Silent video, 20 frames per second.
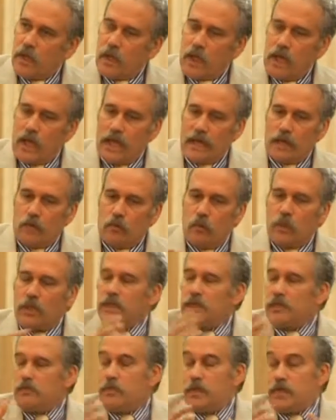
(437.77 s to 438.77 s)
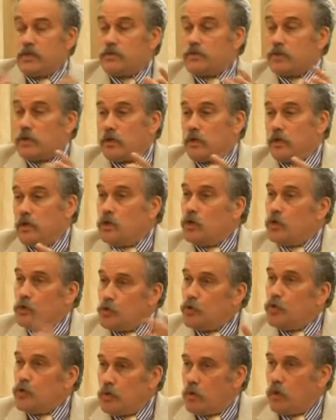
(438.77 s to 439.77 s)
and it really depends on
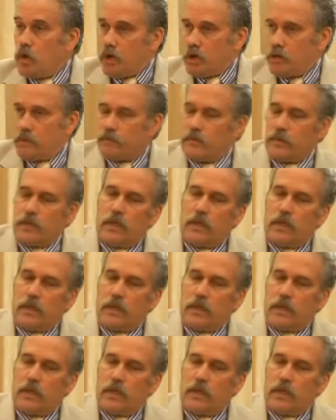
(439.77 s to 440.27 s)
who you are.